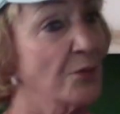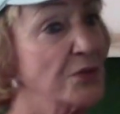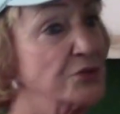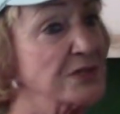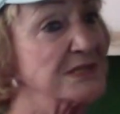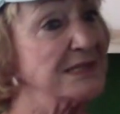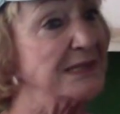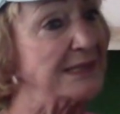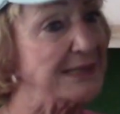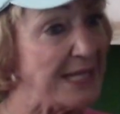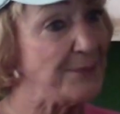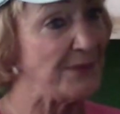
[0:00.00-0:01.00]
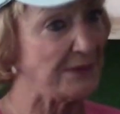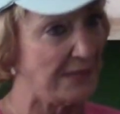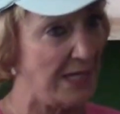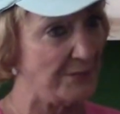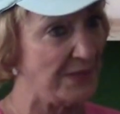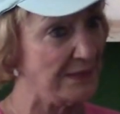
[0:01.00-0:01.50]
We just need to keep it
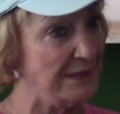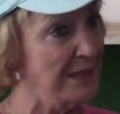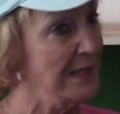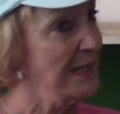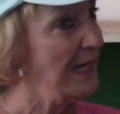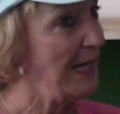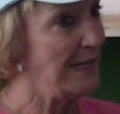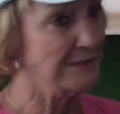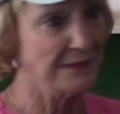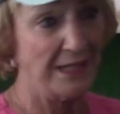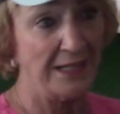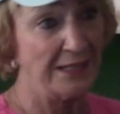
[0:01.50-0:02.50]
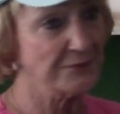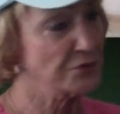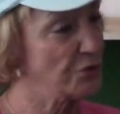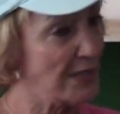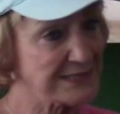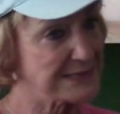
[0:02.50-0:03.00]
coming and
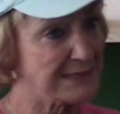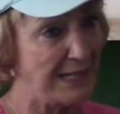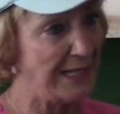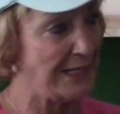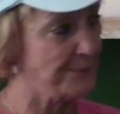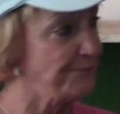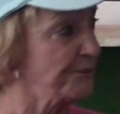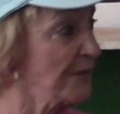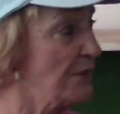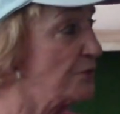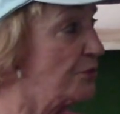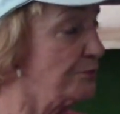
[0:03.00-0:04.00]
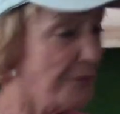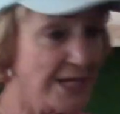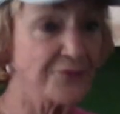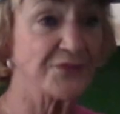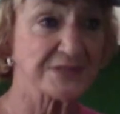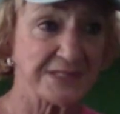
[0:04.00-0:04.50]
trust God to
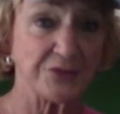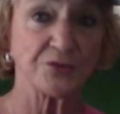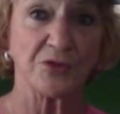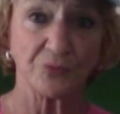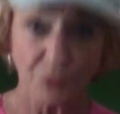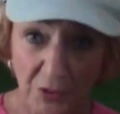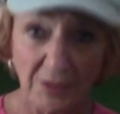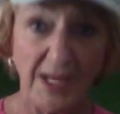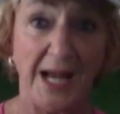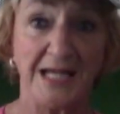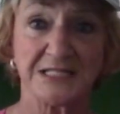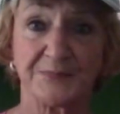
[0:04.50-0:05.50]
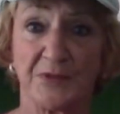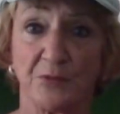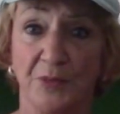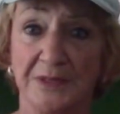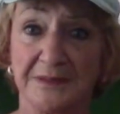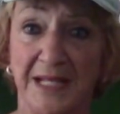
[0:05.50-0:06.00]
make this into a real hospital
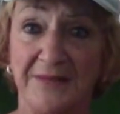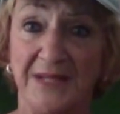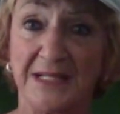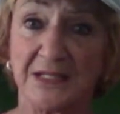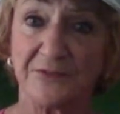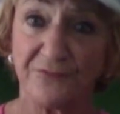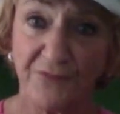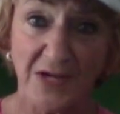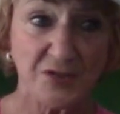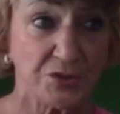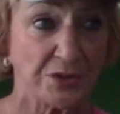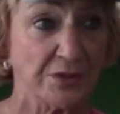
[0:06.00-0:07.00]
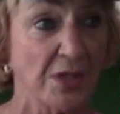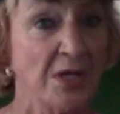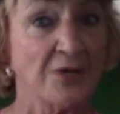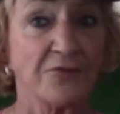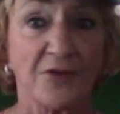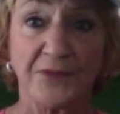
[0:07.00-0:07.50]
one day that can function
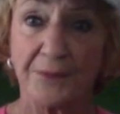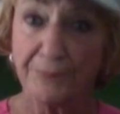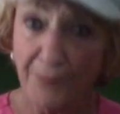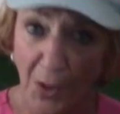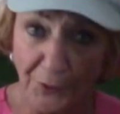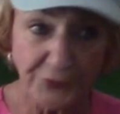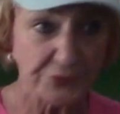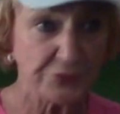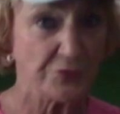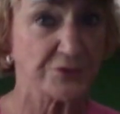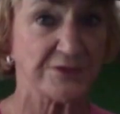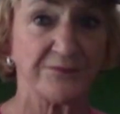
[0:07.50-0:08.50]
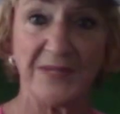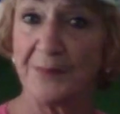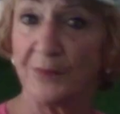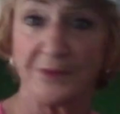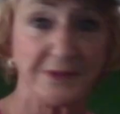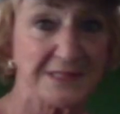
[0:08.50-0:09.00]
for the multitudes of
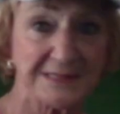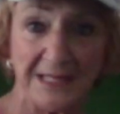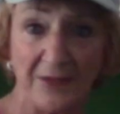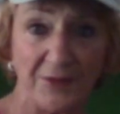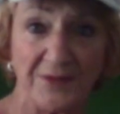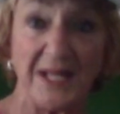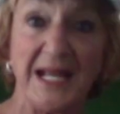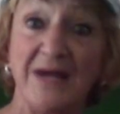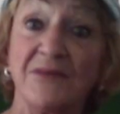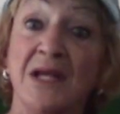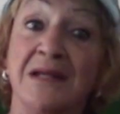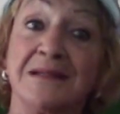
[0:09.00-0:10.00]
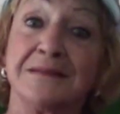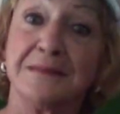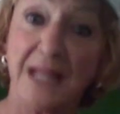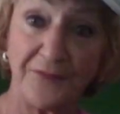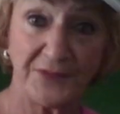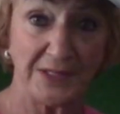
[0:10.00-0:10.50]
people in this area that have
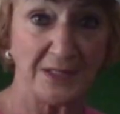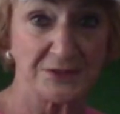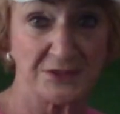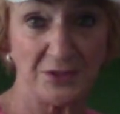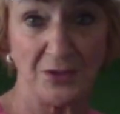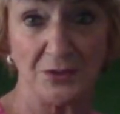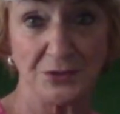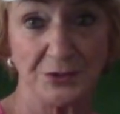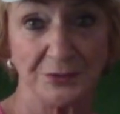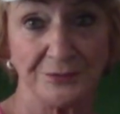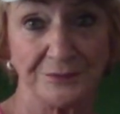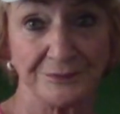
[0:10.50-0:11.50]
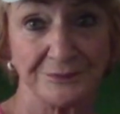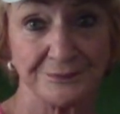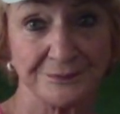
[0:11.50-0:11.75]
nothing else to go to.